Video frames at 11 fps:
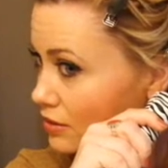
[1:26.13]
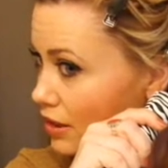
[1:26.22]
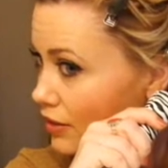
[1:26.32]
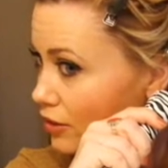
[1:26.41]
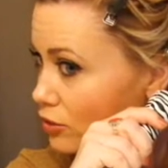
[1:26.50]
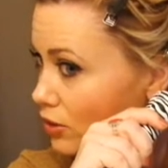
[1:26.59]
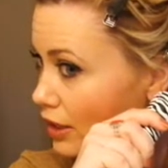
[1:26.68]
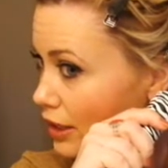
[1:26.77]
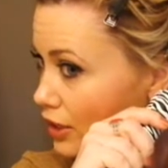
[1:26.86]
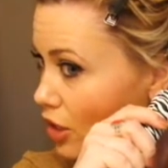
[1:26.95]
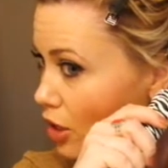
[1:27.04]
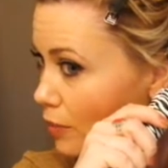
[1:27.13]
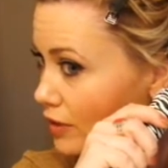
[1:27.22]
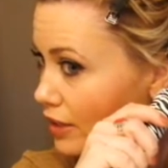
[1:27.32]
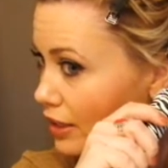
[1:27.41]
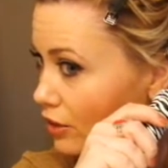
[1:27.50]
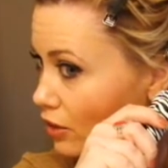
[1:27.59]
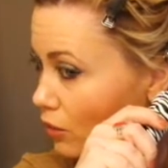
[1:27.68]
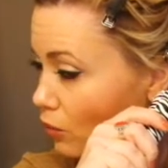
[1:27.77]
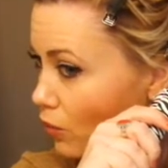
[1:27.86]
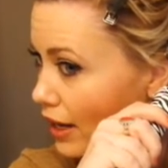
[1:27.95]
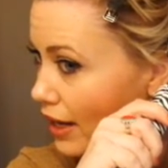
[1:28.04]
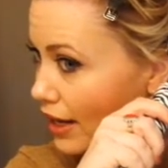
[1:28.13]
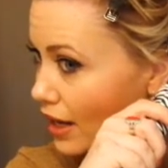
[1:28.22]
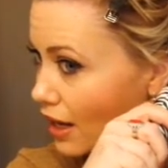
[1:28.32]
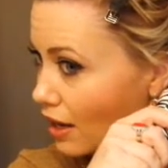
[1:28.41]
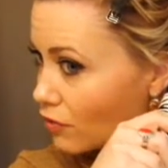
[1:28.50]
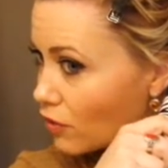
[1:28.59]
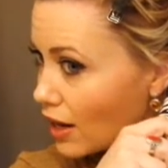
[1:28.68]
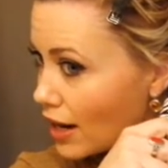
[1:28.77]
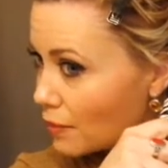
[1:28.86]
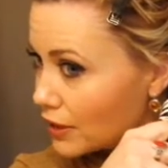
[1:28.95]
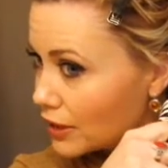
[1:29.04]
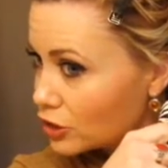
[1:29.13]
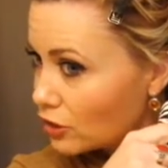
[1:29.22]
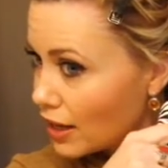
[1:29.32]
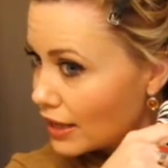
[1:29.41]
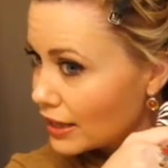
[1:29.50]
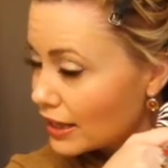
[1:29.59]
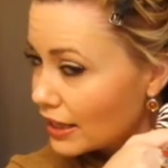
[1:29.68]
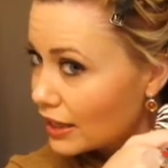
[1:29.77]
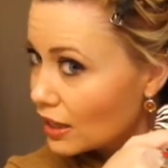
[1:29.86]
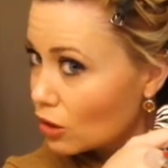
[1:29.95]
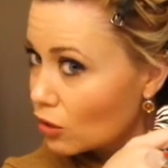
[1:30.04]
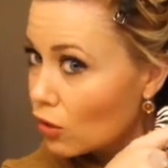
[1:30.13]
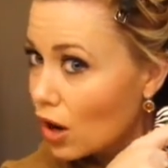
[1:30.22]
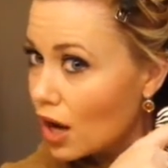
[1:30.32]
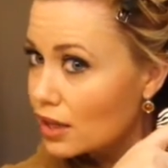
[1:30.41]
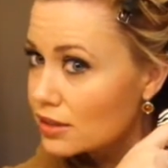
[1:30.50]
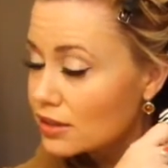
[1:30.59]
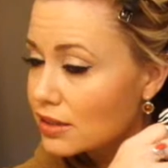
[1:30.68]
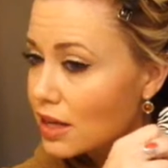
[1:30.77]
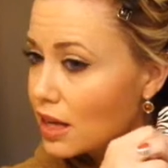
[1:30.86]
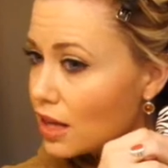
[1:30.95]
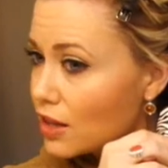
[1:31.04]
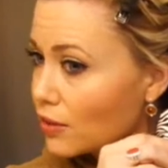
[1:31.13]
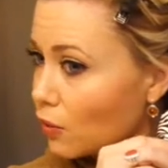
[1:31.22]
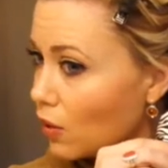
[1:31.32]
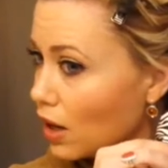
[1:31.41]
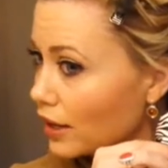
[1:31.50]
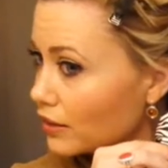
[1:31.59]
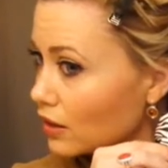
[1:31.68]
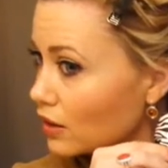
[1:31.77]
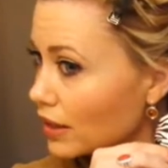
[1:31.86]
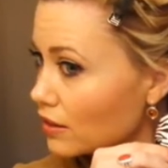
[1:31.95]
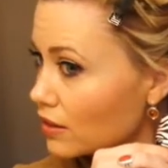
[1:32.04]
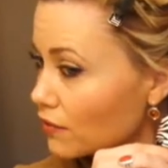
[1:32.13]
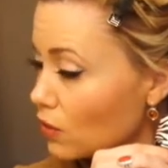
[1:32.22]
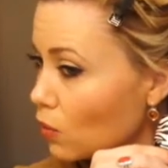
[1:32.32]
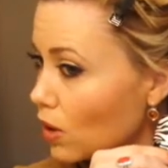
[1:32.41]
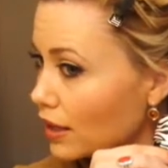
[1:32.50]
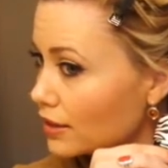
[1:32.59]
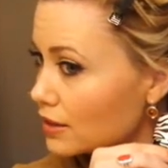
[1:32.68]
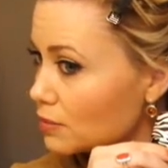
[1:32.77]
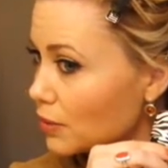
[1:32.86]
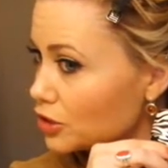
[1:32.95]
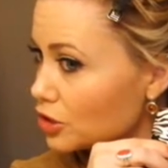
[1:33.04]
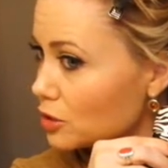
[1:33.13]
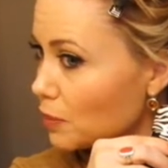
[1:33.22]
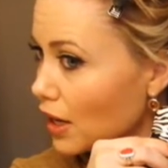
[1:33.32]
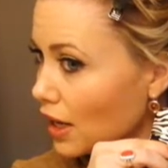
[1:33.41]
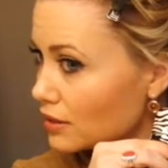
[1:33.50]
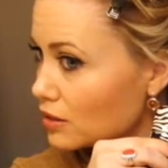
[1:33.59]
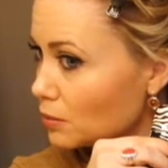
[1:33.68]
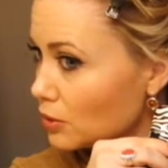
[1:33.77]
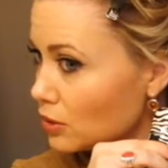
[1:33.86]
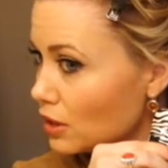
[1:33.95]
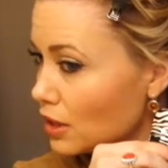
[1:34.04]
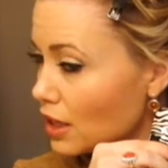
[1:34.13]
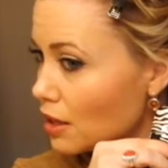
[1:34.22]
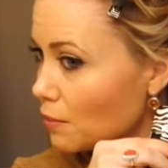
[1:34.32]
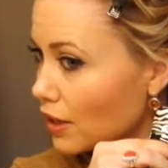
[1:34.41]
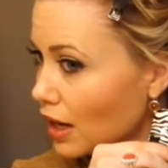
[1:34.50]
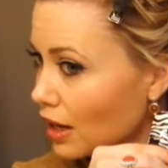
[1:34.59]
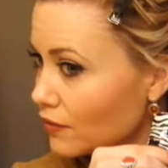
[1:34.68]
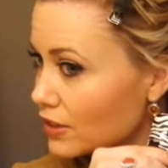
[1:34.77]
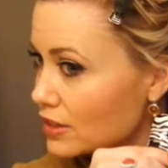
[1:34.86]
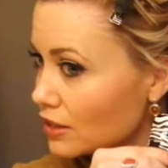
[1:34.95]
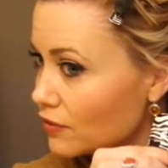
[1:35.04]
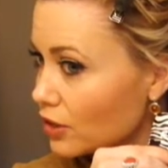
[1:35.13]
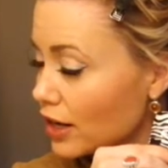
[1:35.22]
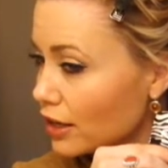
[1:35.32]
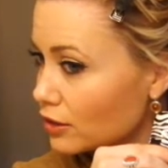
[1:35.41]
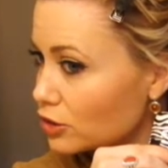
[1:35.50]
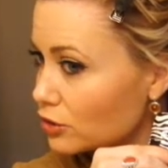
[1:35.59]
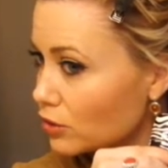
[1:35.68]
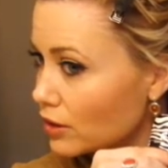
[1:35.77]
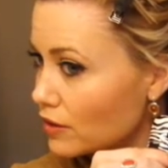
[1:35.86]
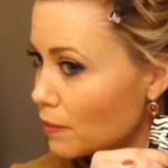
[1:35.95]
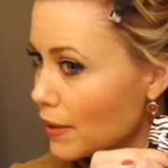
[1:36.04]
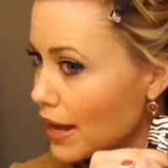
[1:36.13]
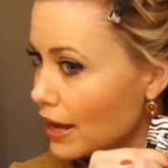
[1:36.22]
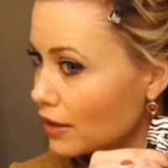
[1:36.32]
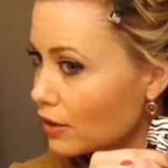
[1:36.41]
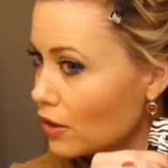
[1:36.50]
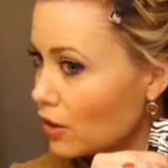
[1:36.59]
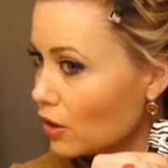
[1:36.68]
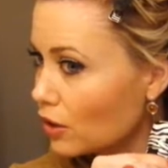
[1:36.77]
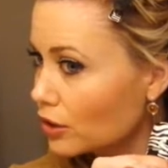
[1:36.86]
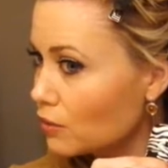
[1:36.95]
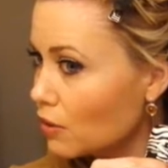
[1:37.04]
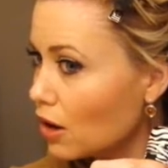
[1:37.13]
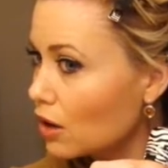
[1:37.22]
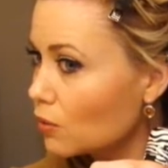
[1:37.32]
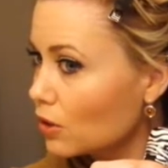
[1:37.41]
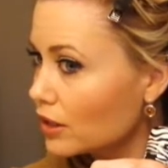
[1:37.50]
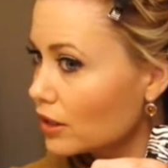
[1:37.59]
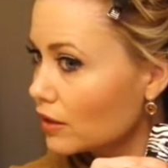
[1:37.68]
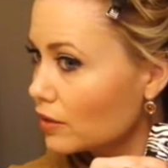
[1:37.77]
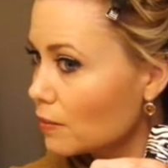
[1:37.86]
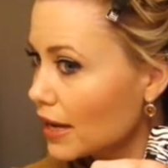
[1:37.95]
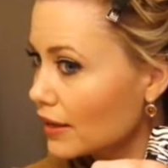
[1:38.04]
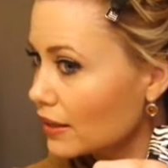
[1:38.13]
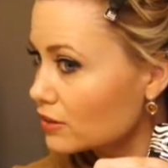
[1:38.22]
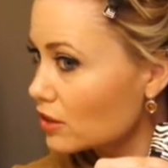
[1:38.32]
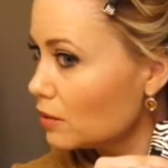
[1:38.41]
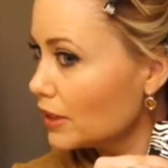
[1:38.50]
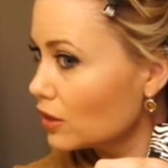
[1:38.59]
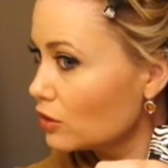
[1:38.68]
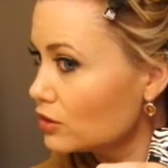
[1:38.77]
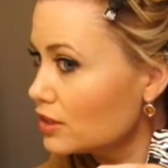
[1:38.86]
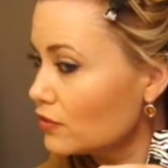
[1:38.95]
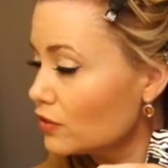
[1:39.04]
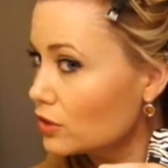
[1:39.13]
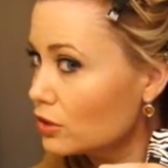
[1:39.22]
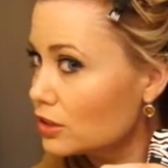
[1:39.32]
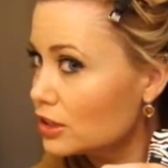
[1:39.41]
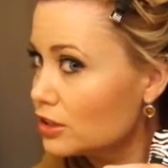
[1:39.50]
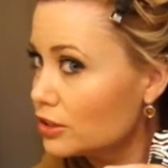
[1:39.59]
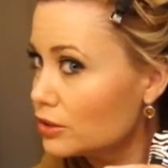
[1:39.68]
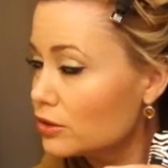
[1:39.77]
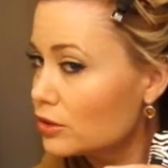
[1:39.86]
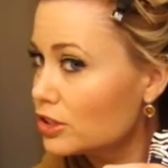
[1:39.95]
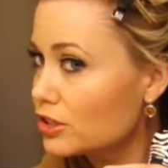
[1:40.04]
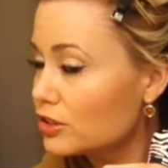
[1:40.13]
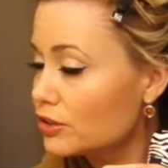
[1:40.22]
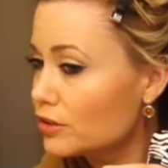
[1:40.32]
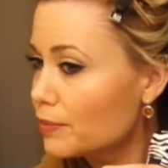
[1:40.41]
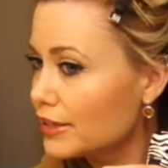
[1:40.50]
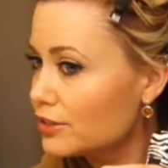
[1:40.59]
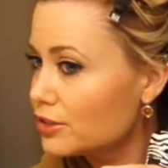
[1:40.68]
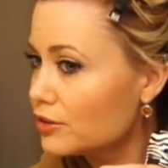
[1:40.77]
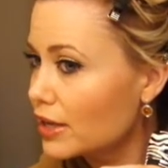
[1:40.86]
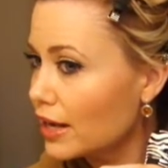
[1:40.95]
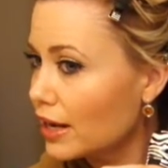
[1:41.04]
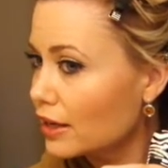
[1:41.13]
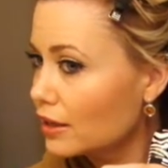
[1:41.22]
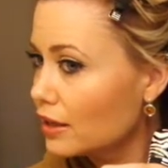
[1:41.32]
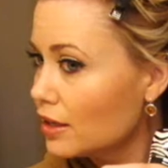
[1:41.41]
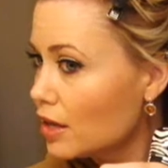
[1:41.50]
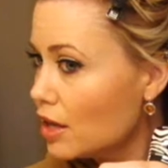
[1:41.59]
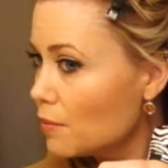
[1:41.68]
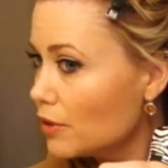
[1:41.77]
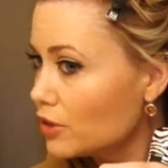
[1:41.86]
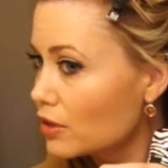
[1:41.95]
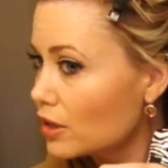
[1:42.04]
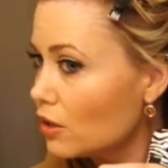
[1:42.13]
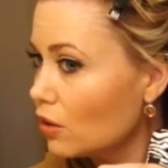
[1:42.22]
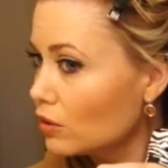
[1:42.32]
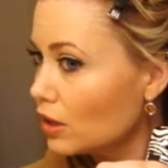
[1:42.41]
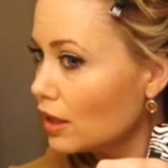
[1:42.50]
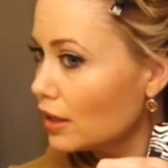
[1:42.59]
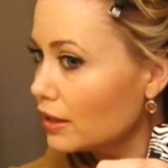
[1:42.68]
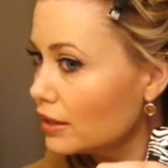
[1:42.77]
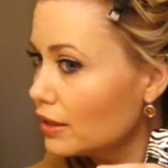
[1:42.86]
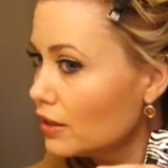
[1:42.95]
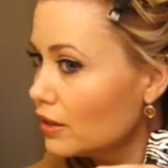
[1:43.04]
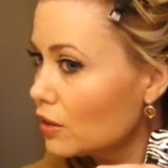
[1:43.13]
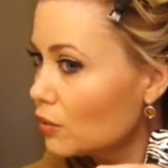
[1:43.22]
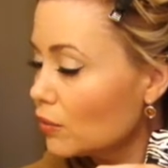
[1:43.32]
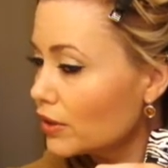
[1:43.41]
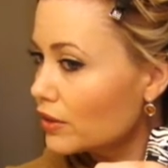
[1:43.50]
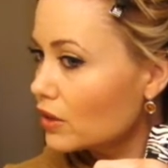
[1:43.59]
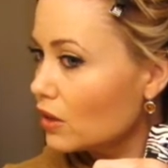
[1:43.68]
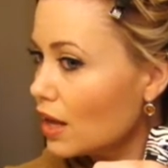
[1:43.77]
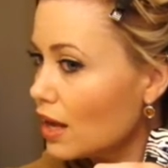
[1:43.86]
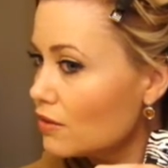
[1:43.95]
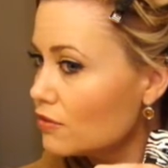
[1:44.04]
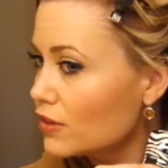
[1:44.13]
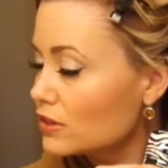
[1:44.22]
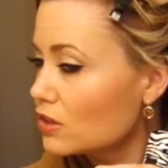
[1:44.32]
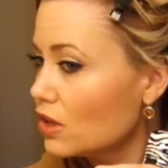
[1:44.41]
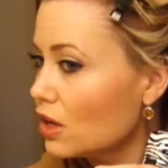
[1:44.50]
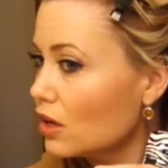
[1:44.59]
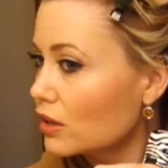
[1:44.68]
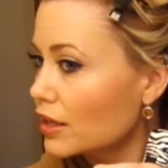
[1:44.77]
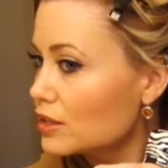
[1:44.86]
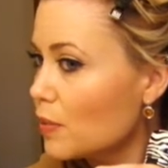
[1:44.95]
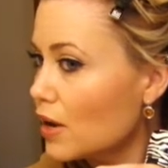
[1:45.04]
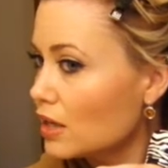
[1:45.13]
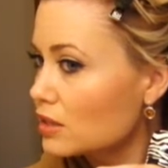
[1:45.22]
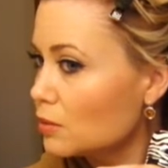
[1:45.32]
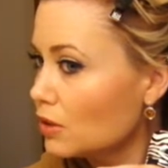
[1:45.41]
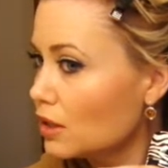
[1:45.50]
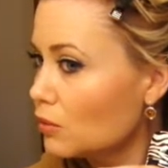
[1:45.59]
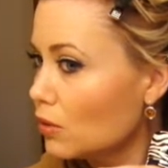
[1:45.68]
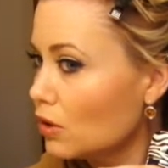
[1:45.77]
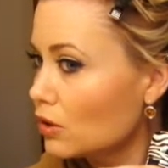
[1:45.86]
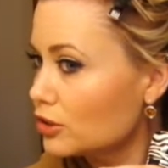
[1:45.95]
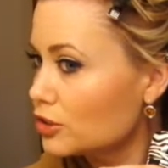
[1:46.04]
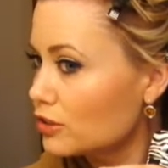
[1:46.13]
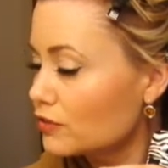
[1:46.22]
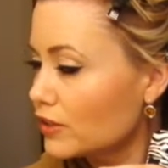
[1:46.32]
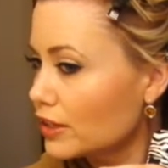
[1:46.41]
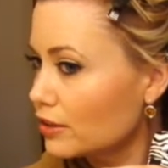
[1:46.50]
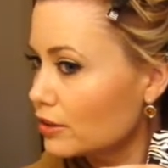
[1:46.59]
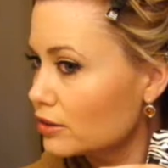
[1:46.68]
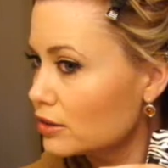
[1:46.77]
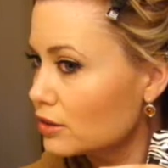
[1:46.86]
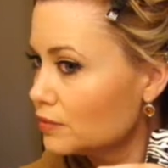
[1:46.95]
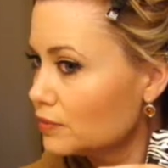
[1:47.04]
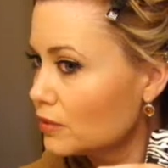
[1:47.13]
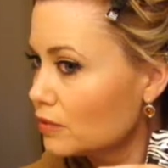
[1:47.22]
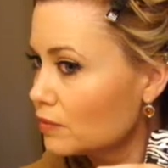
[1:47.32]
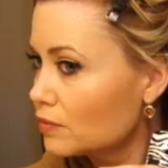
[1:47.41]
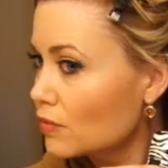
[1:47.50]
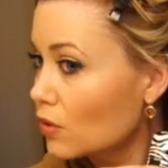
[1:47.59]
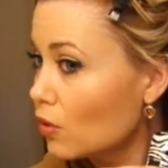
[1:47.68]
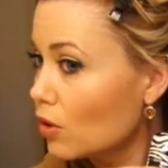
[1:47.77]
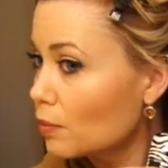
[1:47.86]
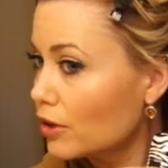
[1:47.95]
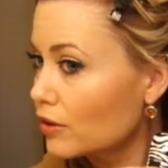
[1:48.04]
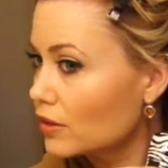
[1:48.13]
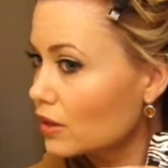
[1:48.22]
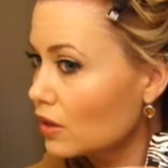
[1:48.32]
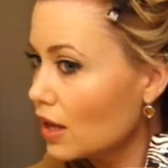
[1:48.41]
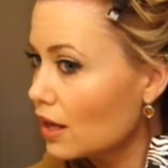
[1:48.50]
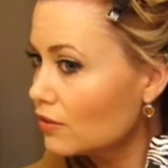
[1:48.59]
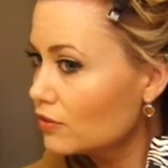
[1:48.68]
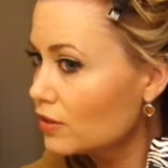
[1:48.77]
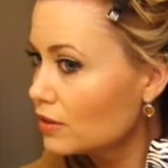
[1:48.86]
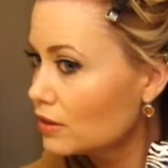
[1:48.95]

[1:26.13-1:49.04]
And there's really no particular way of wrapping. Try to get it across the wand, the length of the wand, as much as possible. But obviously if your hair is short in the back, or you are working on the back, that's going to be a little difficult to do, so just do the best you can. But you can hold on with the glove as long as possible and it won't hurt your fingers or burn the glove.